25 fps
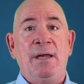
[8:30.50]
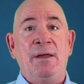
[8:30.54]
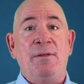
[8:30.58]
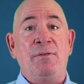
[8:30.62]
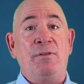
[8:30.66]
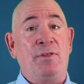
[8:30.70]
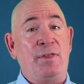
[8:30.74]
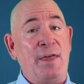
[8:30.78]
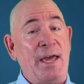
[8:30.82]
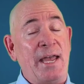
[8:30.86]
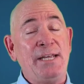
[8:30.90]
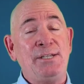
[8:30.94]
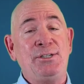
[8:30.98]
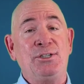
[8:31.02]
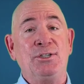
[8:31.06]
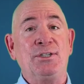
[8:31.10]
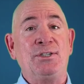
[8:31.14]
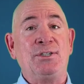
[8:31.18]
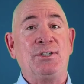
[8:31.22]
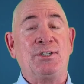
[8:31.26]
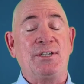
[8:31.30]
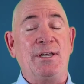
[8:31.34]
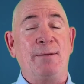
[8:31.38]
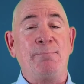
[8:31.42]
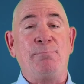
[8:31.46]
they
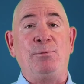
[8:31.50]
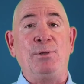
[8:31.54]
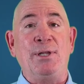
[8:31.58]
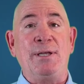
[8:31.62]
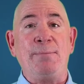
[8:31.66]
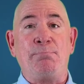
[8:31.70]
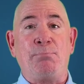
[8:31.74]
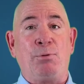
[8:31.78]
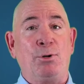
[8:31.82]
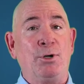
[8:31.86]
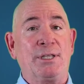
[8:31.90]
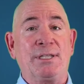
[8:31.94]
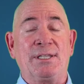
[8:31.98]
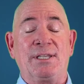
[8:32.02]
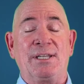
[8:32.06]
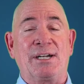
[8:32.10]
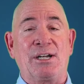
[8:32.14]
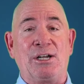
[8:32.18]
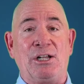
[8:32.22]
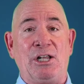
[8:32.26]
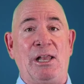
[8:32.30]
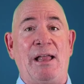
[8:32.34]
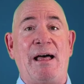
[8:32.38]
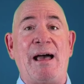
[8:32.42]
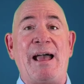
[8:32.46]
just simply put the
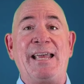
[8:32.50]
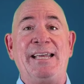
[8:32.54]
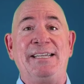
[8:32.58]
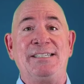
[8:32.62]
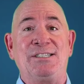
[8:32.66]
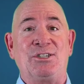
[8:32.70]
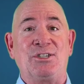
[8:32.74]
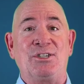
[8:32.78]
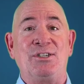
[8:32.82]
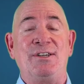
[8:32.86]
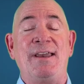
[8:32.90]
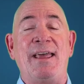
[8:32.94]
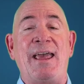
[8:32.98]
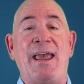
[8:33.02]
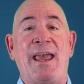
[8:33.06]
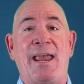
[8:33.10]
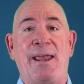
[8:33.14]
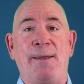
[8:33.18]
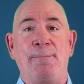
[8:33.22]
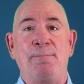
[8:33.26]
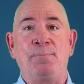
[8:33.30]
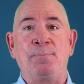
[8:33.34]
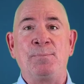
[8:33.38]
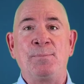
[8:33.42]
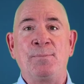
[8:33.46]
client's
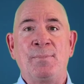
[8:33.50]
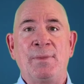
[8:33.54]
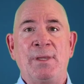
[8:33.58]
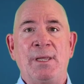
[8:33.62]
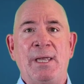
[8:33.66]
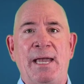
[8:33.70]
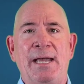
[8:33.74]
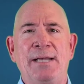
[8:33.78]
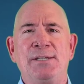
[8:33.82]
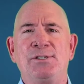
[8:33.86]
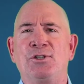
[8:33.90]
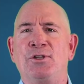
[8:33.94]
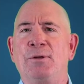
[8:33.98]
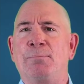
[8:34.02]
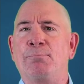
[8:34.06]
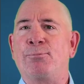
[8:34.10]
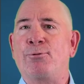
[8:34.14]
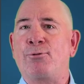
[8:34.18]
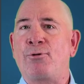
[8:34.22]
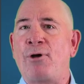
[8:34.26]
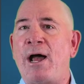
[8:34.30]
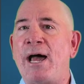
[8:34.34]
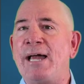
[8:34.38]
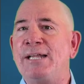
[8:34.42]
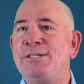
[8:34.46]
name as the
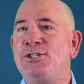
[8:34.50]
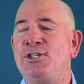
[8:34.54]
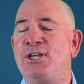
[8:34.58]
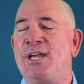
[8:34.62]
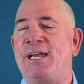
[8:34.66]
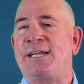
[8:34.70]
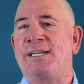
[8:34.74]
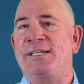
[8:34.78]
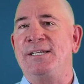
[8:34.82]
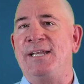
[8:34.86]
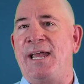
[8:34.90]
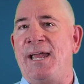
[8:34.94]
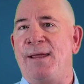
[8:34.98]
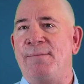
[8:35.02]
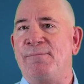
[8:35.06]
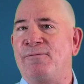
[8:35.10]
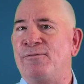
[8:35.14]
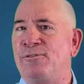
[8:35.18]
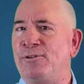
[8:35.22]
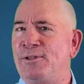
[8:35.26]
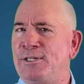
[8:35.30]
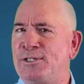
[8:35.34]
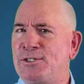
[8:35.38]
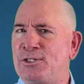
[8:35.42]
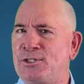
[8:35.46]
project name
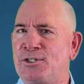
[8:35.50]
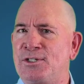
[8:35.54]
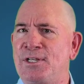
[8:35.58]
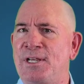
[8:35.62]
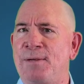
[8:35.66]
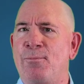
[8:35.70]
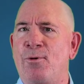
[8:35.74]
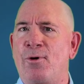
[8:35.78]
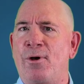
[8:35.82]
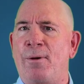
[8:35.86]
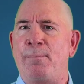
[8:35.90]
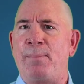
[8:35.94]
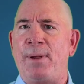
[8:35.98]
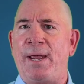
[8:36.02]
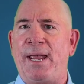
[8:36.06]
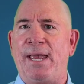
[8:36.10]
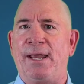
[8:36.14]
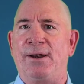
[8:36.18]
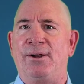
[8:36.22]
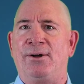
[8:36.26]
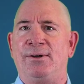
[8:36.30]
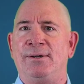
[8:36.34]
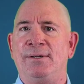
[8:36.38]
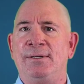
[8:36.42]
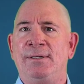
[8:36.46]
for this Seymour
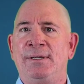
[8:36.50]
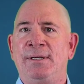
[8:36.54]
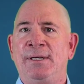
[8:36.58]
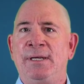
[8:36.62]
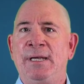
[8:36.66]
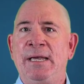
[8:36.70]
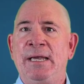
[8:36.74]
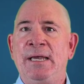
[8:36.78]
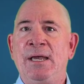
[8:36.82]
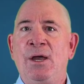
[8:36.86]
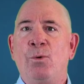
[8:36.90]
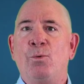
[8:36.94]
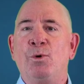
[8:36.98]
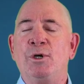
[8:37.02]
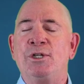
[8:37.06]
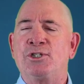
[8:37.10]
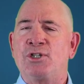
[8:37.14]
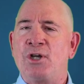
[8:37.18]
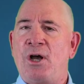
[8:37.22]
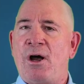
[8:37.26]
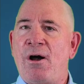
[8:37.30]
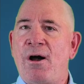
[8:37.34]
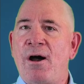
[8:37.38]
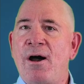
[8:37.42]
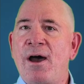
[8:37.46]
panel,
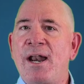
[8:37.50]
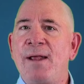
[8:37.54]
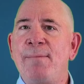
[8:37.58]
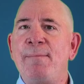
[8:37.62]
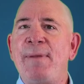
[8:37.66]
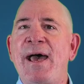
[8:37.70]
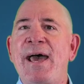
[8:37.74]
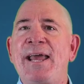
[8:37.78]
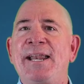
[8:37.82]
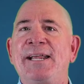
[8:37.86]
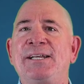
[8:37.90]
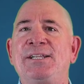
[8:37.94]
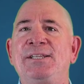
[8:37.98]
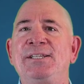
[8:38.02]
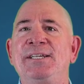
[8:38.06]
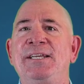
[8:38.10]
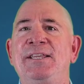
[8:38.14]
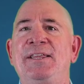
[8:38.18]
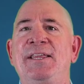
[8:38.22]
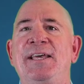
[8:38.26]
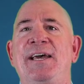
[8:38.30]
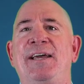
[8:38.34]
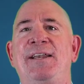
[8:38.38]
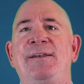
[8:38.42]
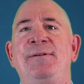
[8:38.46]
which automatically
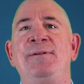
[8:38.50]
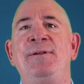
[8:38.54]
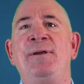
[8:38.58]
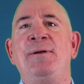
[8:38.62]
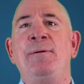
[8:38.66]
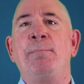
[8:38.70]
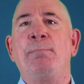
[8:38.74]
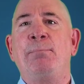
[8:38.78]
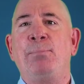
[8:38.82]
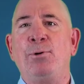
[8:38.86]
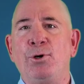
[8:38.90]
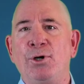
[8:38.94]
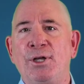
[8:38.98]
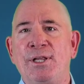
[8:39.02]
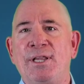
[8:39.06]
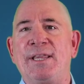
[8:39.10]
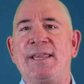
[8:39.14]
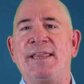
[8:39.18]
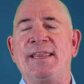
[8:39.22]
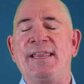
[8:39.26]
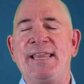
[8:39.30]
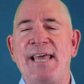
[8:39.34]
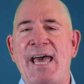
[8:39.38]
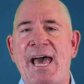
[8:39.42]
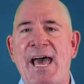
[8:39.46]
then
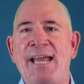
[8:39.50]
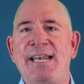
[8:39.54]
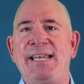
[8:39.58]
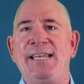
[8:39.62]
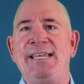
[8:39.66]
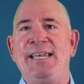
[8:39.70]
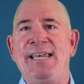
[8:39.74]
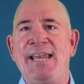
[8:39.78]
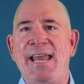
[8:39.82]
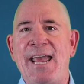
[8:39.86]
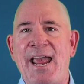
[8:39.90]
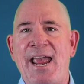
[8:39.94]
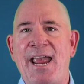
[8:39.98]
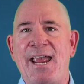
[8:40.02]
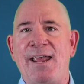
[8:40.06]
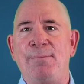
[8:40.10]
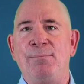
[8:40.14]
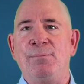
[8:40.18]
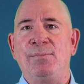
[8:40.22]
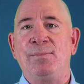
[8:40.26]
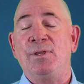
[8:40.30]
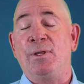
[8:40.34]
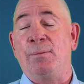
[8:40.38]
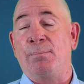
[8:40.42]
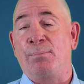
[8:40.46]
put that
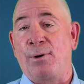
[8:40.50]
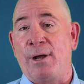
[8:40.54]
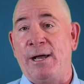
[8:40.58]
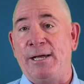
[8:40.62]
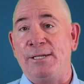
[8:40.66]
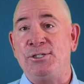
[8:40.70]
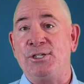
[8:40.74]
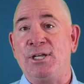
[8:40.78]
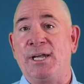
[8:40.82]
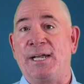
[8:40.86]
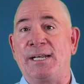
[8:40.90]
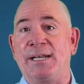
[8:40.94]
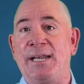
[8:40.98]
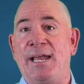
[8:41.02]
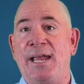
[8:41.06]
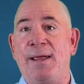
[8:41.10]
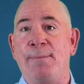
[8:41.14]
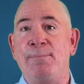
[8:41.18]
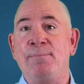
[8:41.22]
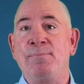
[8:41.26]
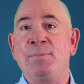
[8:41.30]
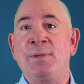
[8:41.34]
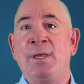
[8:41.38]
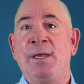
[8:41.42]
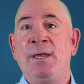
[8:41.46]
name, the project name,